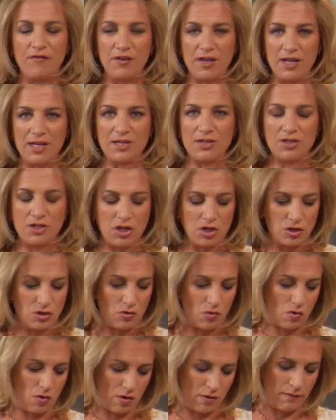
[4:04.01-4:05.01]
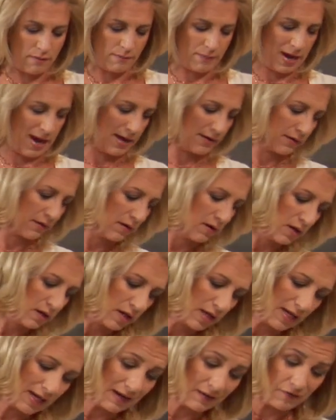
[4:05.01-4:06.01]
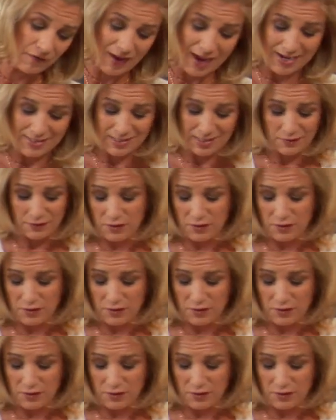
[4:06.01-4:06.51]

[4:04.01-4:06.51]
finished your batter. In fact,